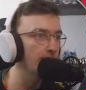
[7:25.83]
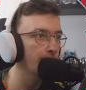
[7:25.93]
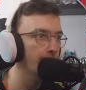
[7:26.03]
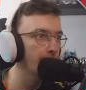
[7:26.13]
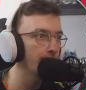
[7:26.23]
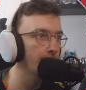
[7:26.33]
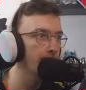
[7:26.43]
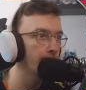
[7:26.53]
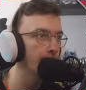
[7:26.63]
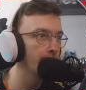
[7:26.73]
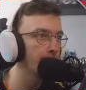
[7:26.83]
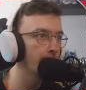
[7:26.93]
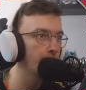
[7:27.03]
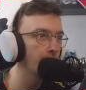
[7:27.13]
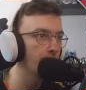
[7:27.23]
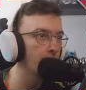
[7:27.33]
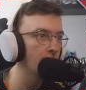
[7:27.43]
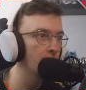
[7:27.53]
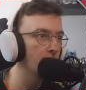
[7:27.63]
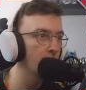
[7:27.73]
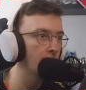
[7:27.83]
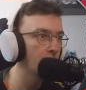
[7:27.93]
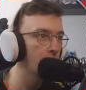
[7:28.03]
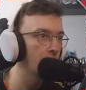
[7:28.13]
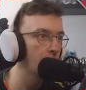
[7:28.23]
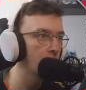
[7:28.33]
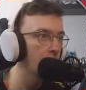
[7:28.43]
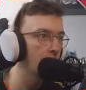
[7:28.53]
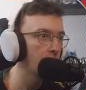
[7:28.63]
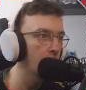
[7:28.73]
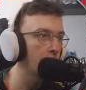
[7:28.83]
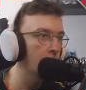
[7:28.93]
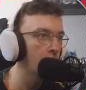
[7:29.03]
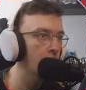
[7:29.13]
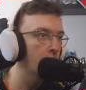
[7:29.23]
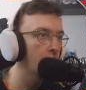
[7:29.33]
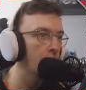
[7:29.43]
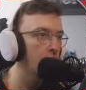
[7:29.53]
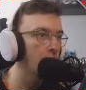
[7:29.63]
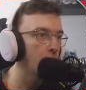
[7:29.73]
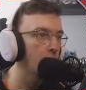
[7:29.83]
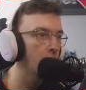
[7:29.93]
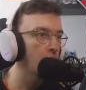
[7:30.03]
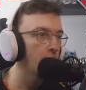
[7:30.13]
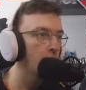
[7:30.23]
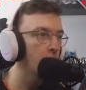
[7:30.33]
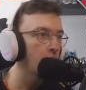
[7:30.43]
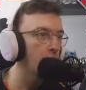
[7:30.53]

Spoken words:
No one is speaking in this clip.